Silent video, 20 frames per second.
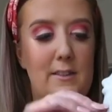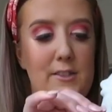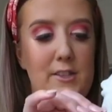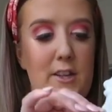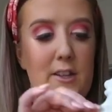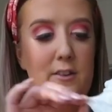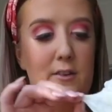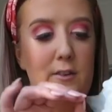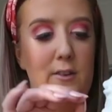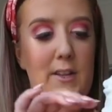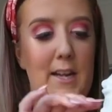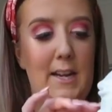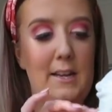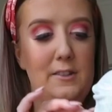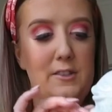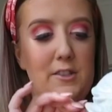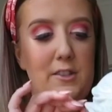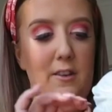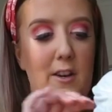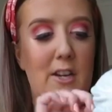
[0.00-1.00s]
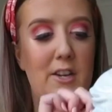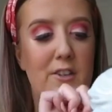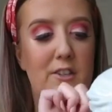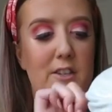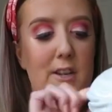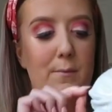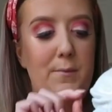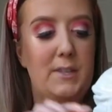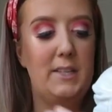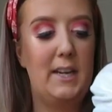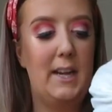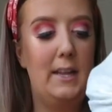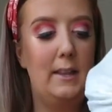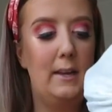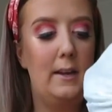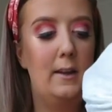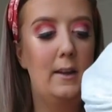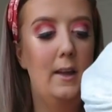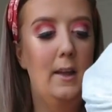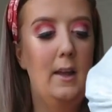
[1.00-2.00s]
so they're all like scrunched up
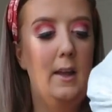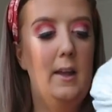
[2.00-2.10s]
together.